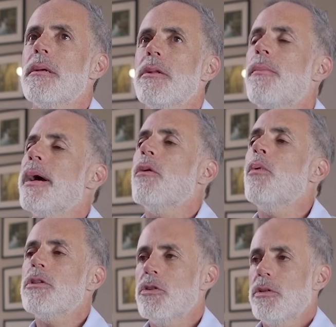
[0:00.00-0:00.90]
no matter
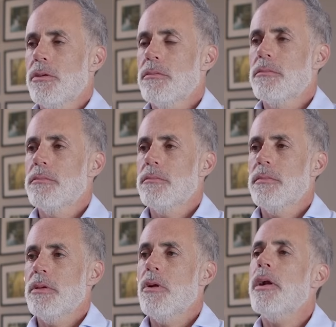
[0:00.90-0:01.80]
what you do,
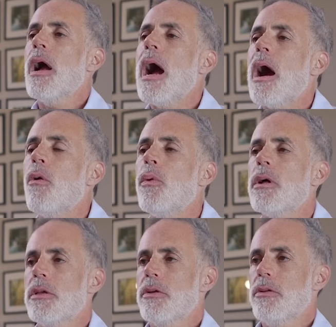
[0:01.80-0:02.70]
no matter how
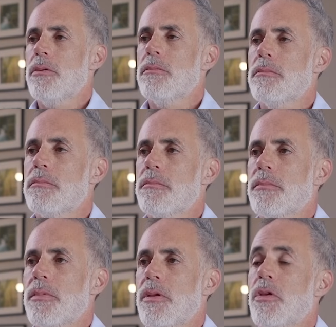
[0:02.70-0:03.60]
well you do,
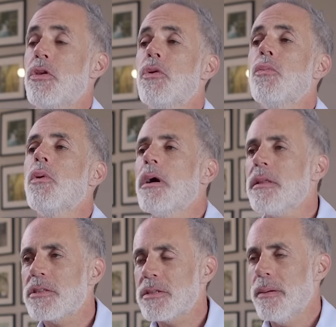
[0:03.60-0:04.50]
you will
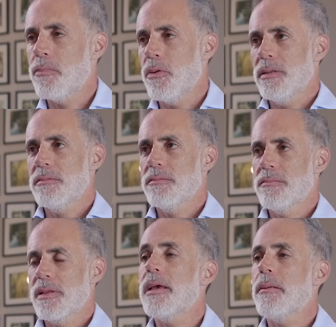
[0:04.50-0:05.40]
at some point
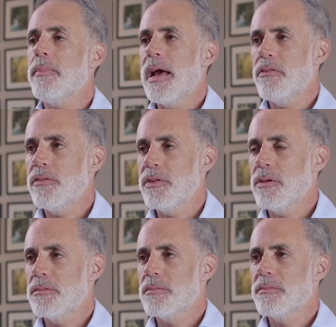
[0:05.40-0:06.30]
get a bad
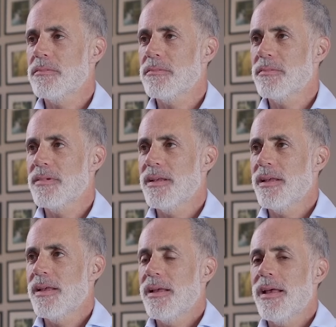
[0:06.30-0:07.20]
review.
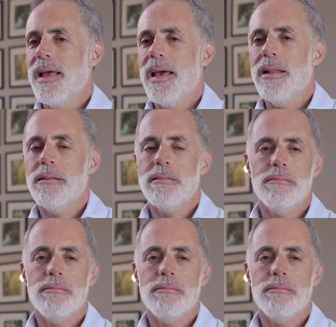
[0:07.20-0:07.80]
And